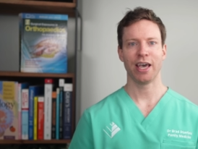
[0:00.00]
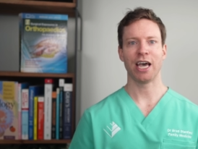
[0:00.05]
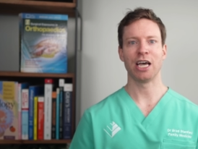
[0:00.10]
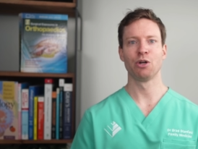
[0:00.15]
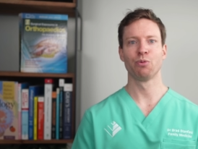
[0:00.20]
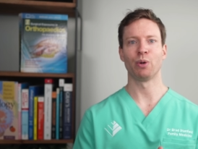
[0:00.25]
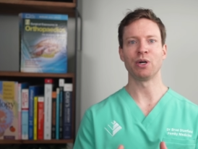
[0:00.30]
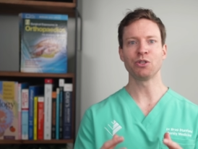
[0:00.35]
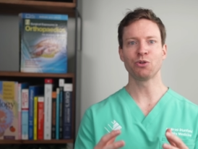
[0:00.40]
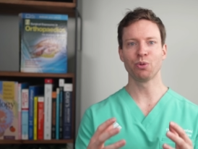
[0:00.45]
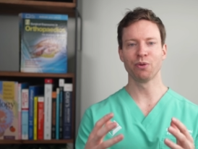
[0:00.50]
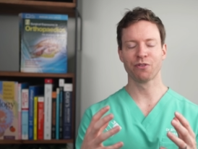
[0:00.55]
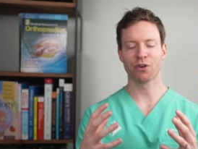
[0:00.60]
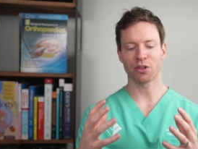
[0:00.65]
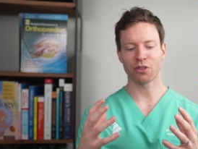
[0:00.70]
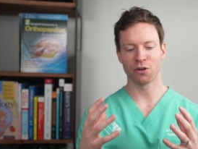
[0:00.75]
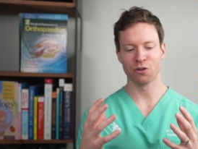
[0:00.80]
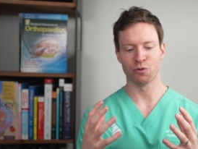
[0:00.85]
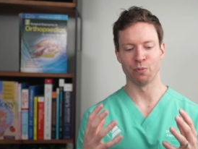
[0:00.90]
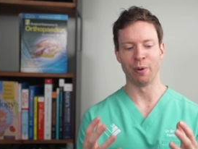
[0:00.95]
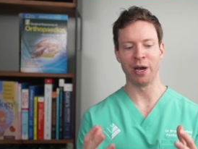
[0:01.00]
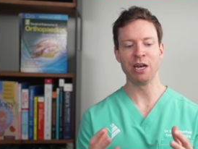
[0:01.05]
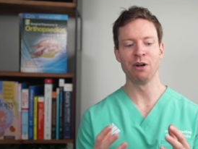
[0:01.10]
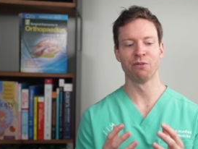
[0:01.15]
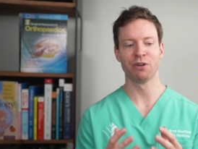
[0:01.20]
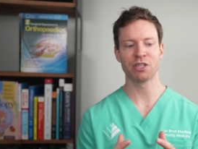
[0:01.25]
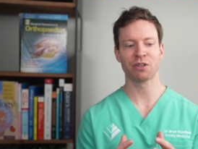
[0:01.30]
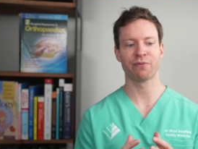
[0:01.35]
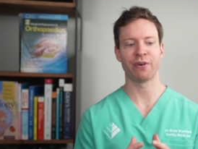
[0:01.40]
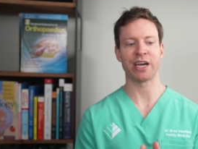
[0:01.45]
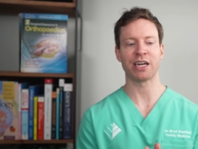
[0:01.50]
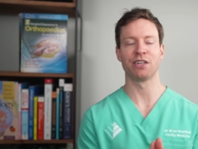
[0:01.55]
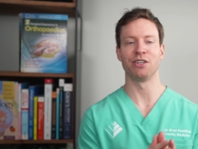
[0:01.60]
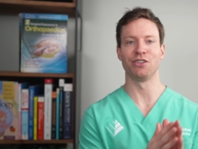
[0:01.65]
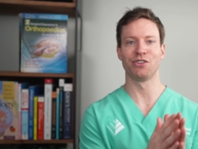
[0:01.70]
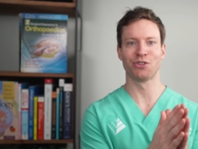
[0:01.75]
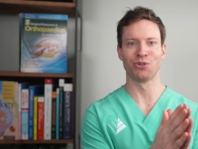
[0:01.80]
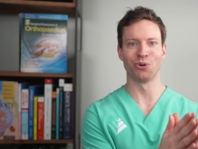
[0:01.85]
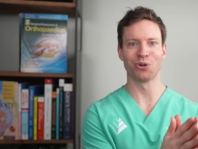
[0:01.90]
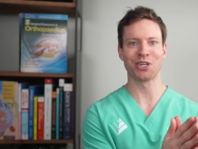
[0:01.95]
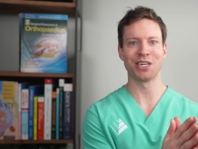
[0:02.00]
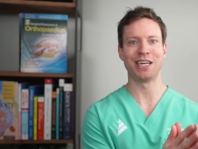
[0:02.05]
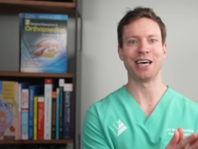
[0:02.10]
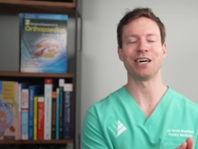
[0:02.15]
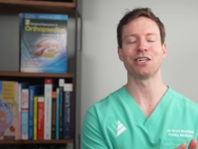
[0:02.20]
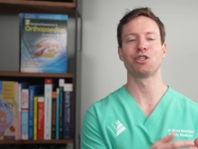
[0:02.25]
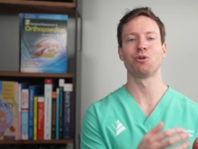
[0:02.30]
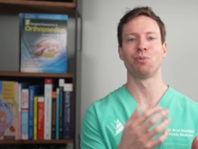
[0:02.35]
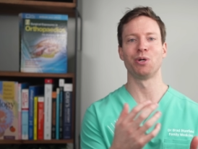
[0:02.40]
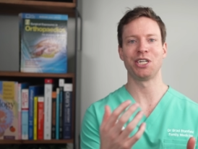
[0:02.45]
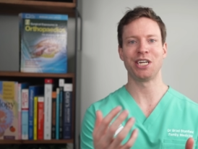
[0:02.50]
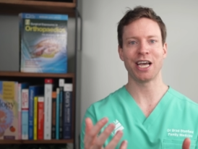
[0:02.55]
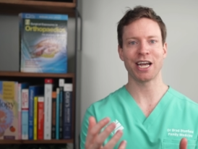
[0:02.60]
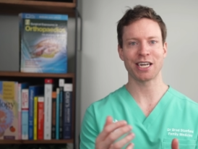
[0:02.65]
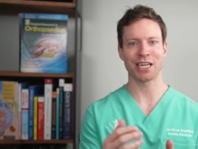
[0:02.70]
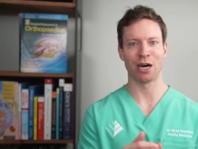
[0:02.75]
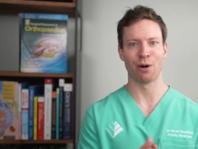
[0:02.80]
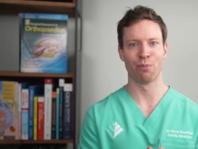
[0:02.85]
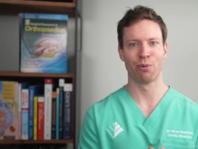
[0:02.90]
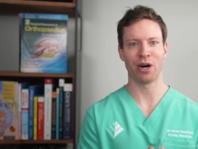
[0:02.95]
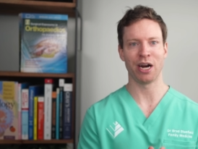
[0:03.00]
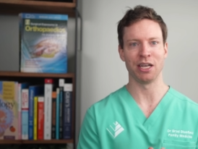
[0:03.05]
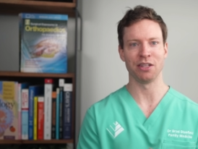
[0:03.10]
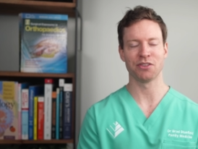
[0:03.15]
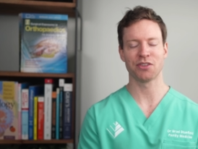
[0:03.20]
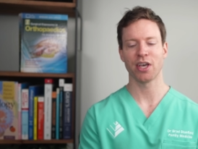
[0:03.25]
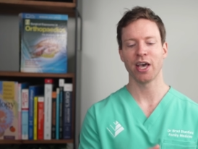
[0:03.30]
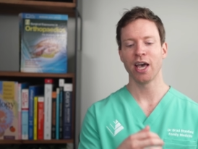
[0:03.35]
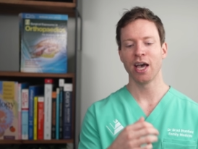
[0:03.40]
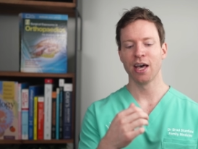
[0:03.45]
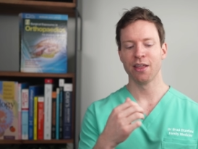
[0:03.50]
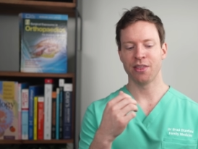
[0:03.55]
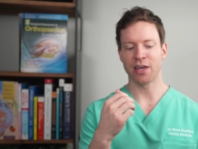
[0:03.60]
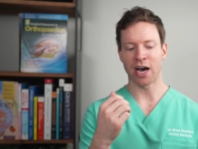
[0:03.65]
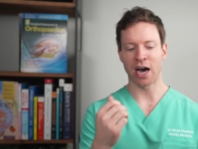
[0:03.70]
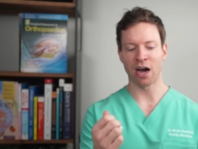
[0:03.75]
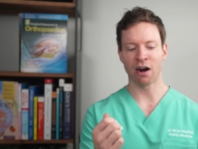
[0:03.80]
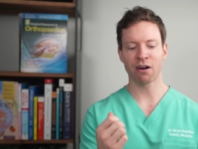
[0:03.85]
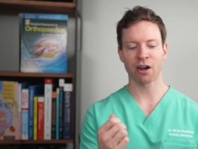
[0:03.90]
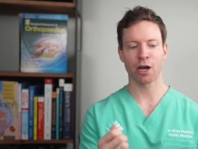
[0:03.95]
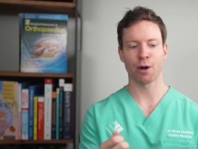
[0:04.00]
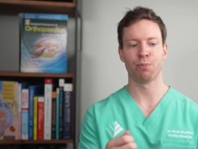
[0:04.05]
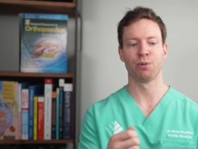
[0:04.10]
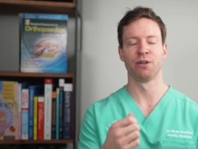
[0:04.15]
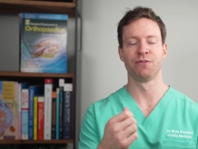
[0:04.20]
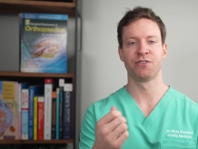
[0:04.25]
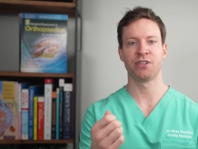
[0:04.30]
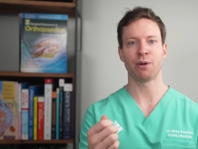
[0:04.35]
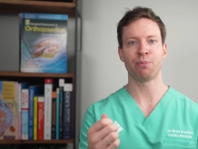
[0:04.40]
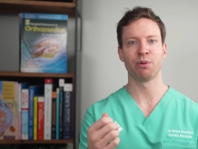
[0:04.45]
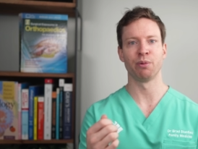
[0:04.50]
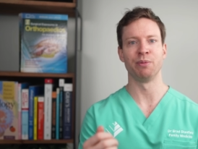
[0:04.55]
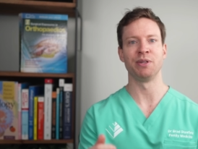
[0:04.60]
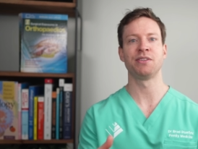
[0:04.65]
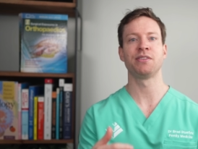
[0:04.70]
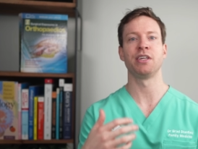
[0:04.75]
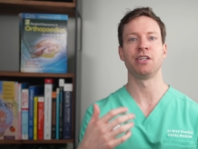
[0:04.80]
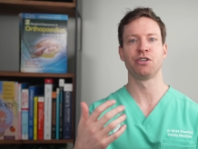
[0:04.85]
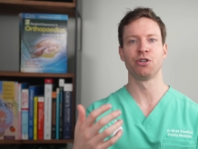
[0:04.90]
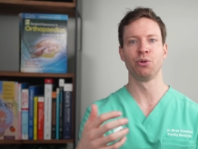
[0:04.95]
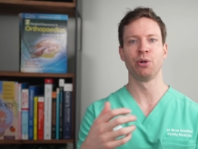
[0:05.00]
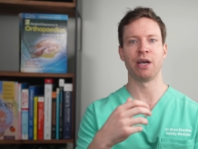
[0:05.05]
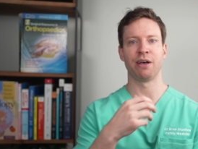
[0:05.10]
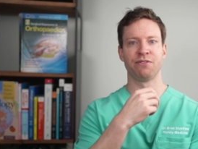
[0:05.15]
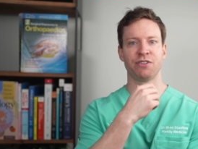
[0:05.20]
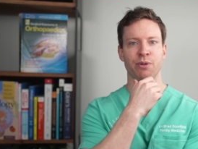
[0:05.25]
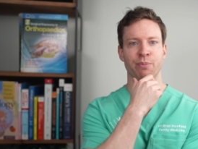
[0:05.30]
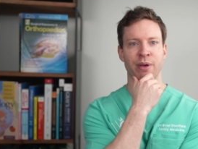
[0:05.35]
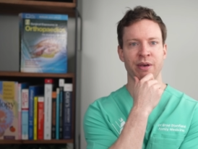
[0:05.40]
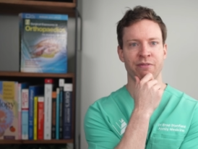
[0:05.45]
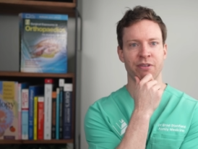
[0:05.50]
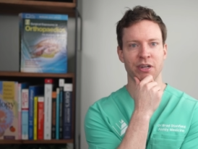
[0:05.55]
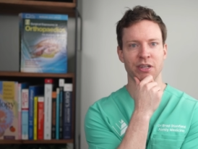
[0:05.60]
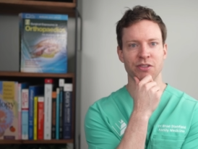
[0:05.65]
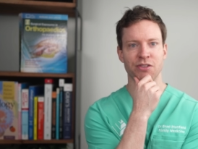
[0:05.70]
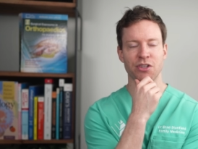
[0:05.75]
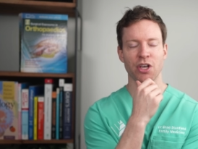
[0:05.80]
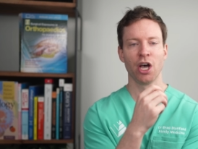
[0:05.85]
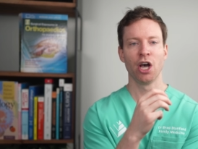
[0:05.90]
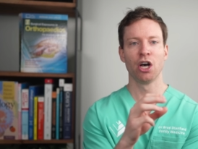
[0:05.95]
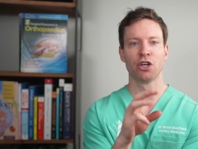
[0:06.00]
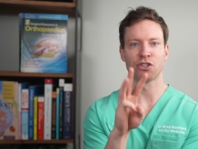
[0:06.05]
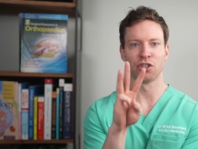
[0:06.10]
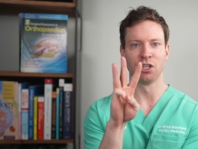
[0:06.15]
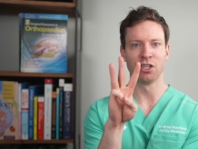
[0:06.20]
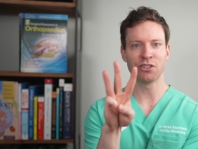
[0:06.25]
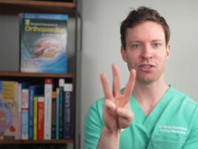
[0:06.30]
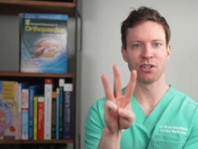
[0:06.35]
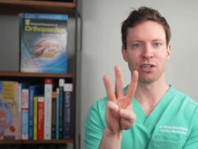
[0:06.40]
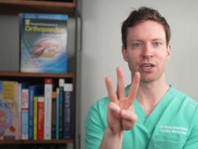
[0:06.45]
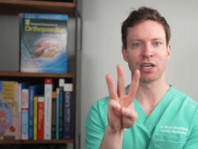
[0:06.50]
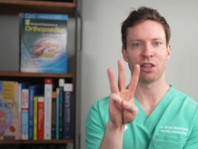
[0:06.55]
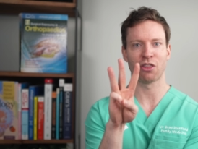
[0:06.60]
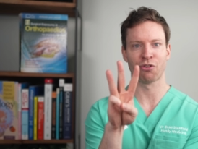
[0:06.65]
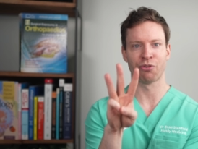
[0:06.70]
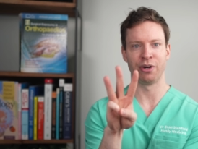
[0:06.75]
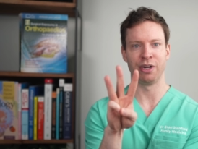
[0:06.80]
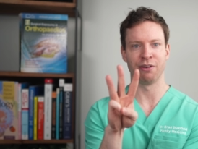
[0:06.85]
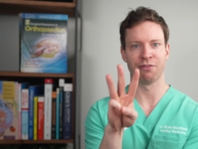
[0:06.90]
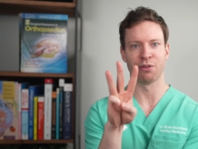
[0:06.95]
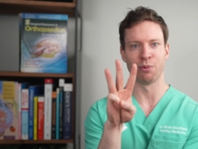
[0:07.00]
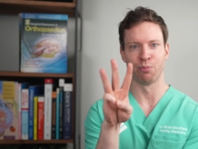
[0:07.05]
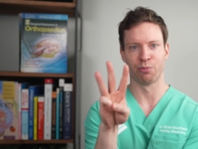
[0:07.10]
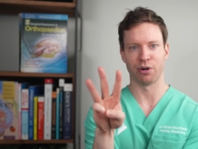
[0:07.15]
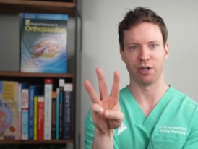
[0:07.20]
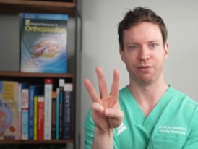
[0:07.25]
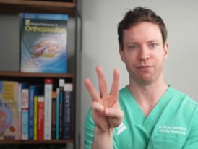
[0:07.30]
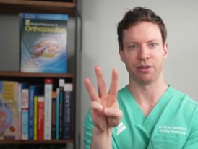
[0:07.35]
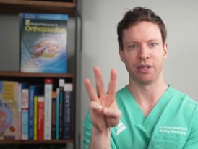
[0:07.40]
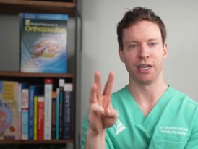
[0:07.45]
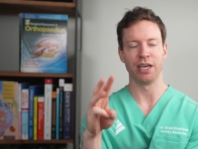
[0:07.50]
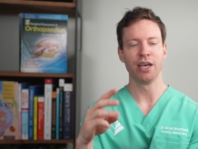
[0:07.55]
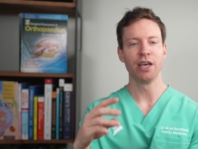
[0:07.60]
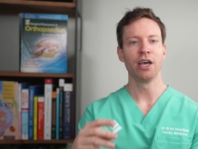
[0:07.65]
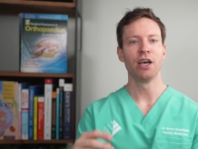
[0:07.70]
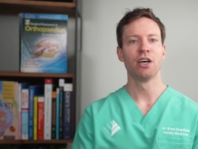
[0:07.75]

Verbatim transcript: And once we've got those main risk factors sorted out to protect our brains, there are a couple of supplements that do have some evidence. So let's look at three of them briefly.